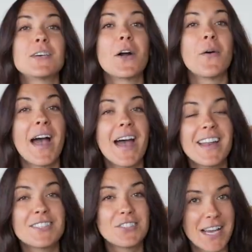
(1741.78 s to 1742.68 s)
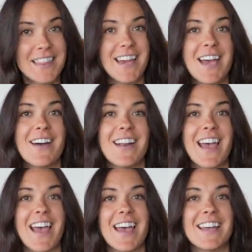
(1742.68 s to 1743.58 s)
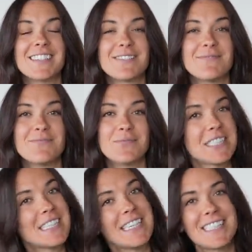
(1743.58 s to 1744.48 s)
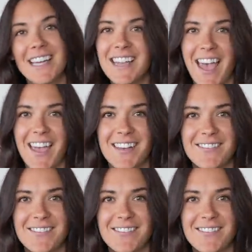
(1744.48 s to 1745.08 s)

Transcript: go ahead, check that out, and we'll see you Sunday.